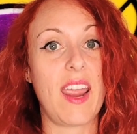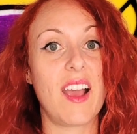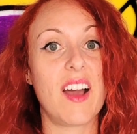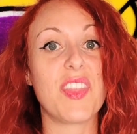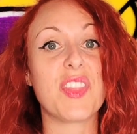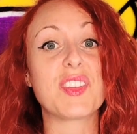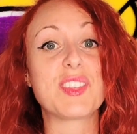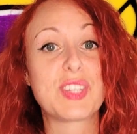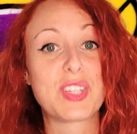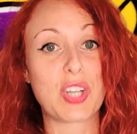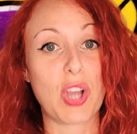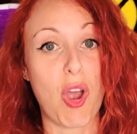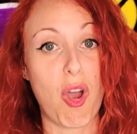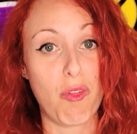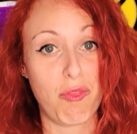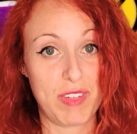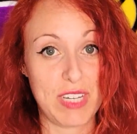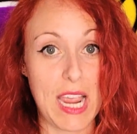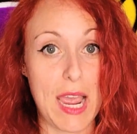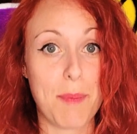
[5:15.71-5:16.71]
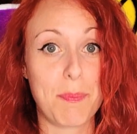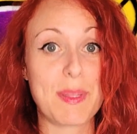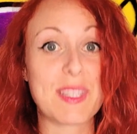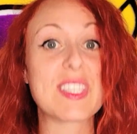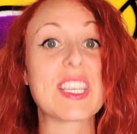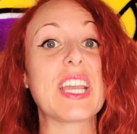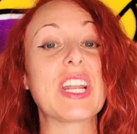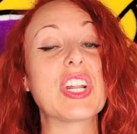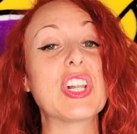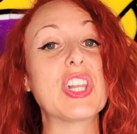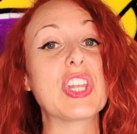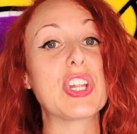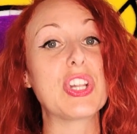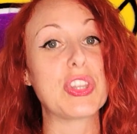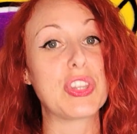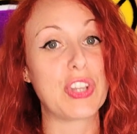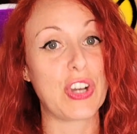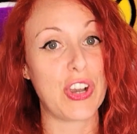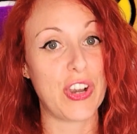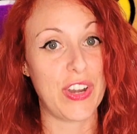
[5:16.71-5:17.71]
On the stovetop, it's getting a little
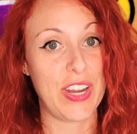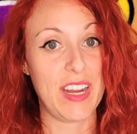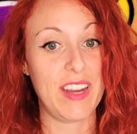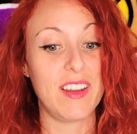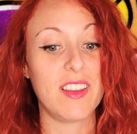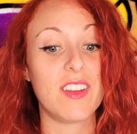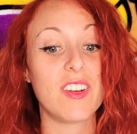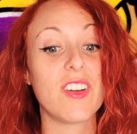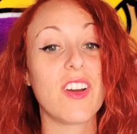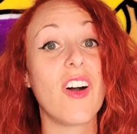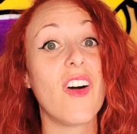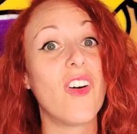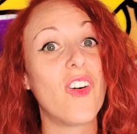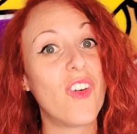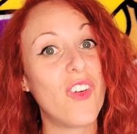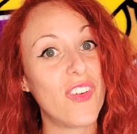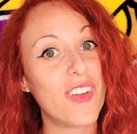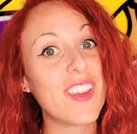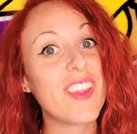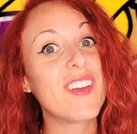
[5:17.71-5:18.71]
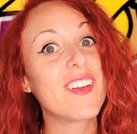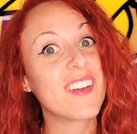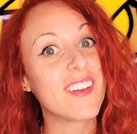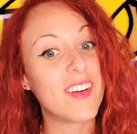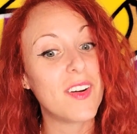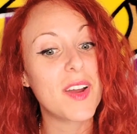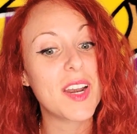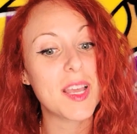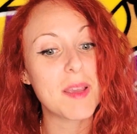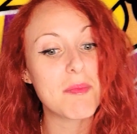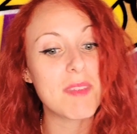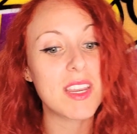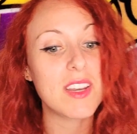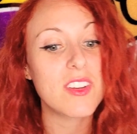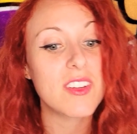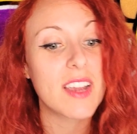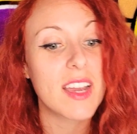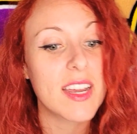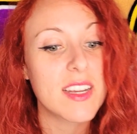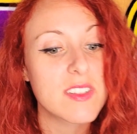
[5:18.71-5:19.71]
dirty, you know? You know what I mean,
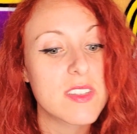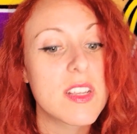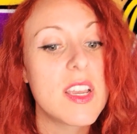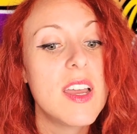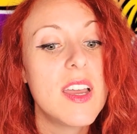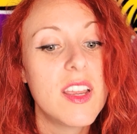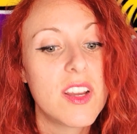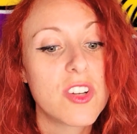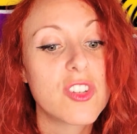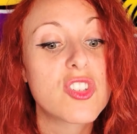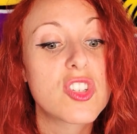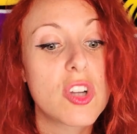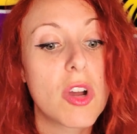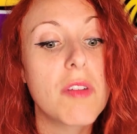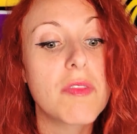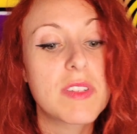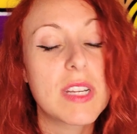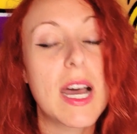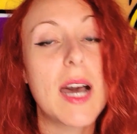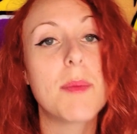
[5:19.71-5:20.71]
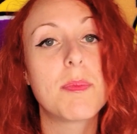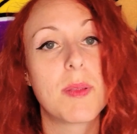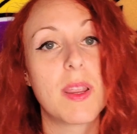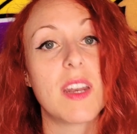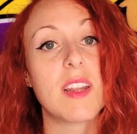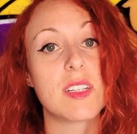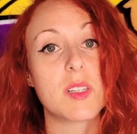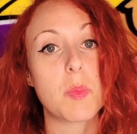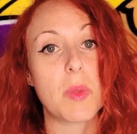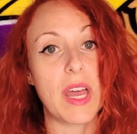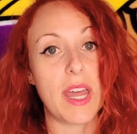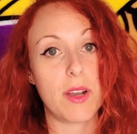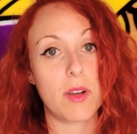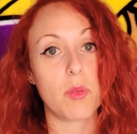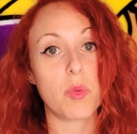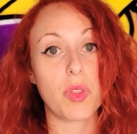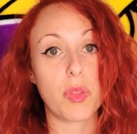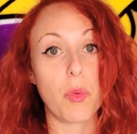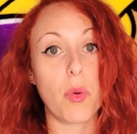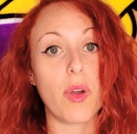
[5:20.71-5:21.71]
you guys? Your stovetop getting splattered
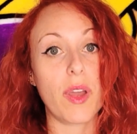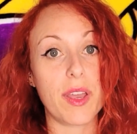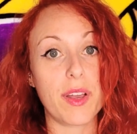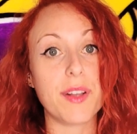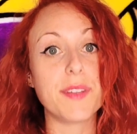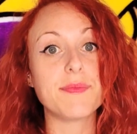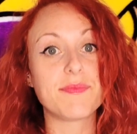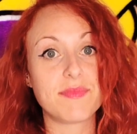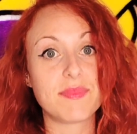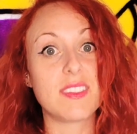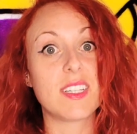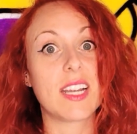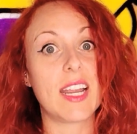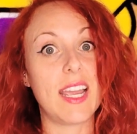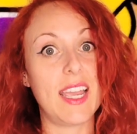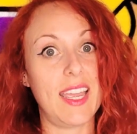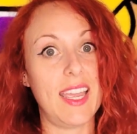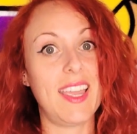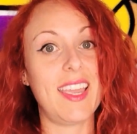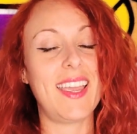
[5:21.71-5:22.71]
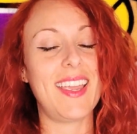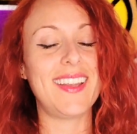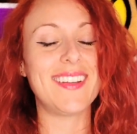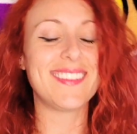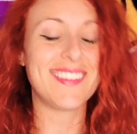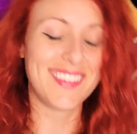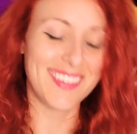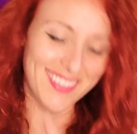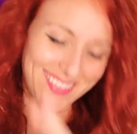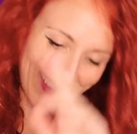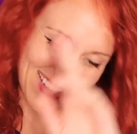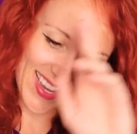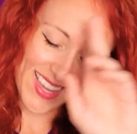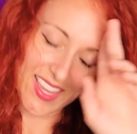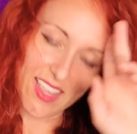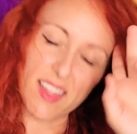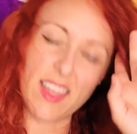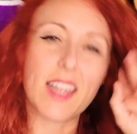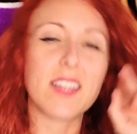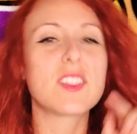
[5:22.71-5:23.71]
with oil, all right?
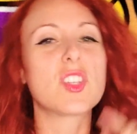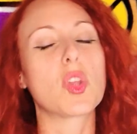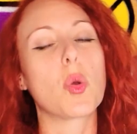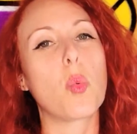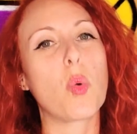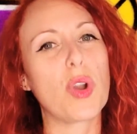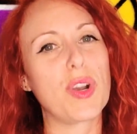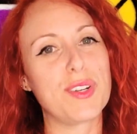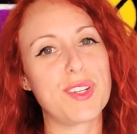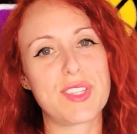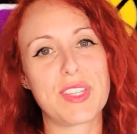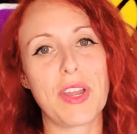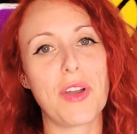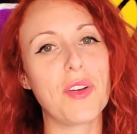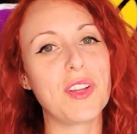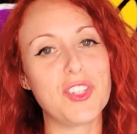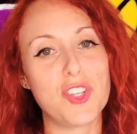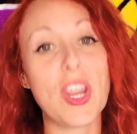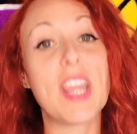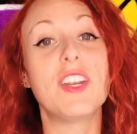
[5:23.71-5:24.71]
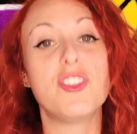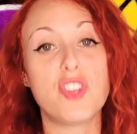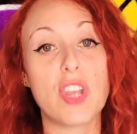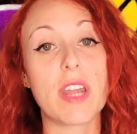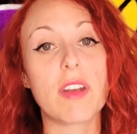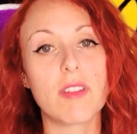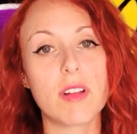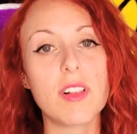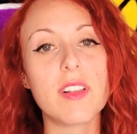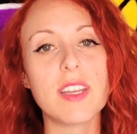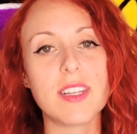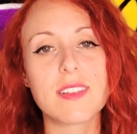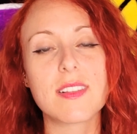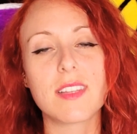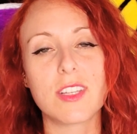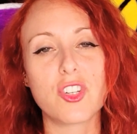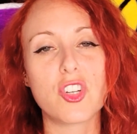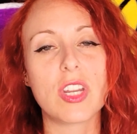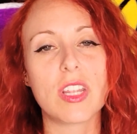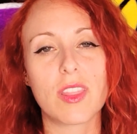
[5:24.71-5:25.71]
That's the worst, though. In general, it's
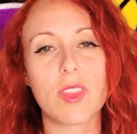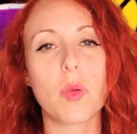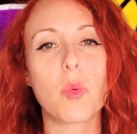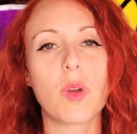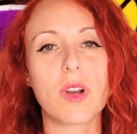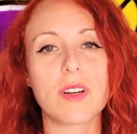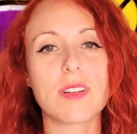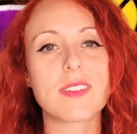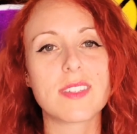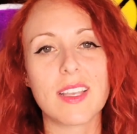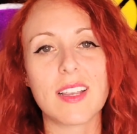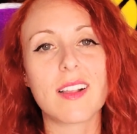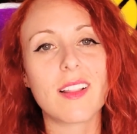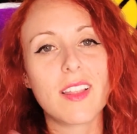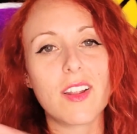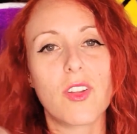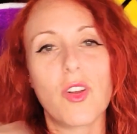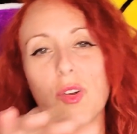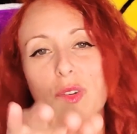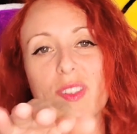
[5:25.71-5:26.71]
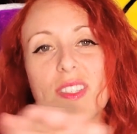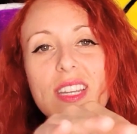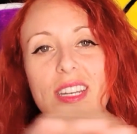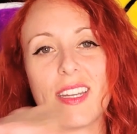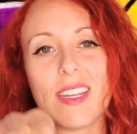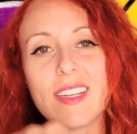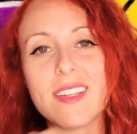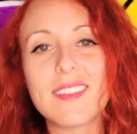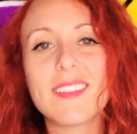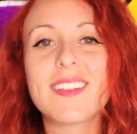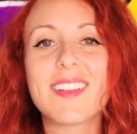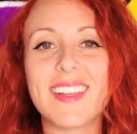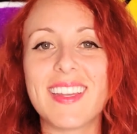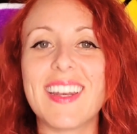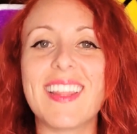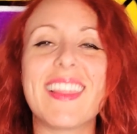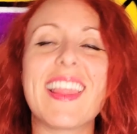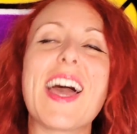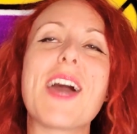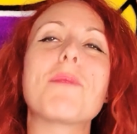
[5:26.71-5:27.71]
legit the worst, like a little OCD
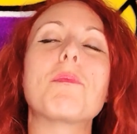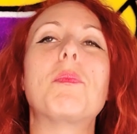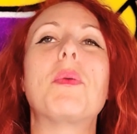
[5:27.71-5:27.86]
cleaning that.